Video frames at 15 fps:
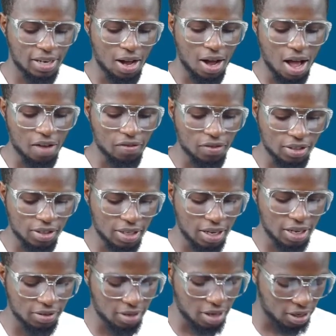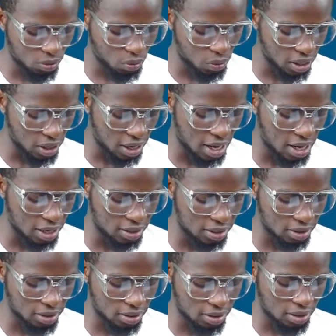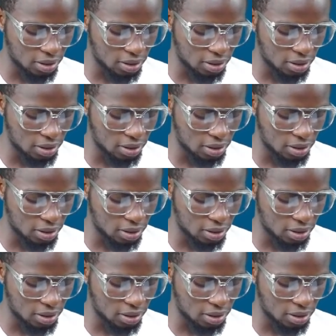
now having said that, we can